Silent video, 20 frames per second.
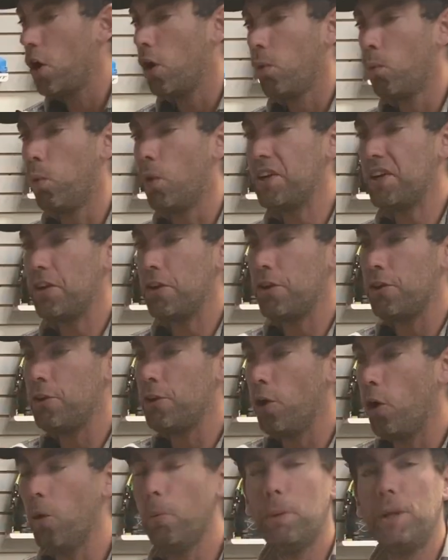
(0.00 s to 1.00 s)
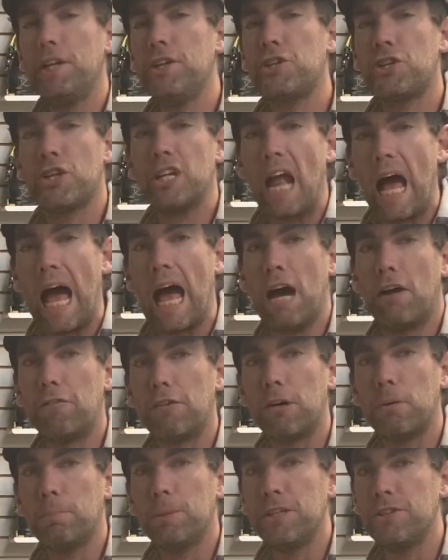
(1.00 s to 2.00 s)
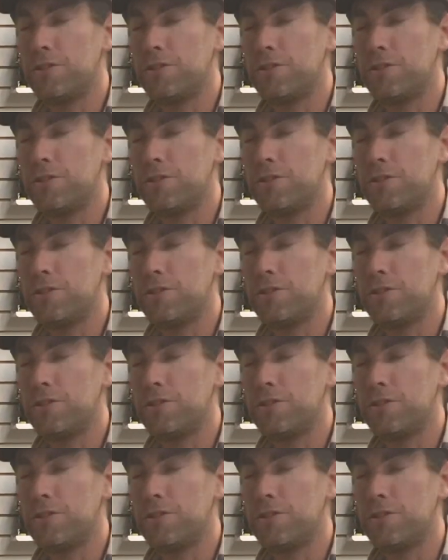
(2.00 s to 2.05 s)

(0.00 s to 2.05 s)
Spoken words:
What nobody should ever be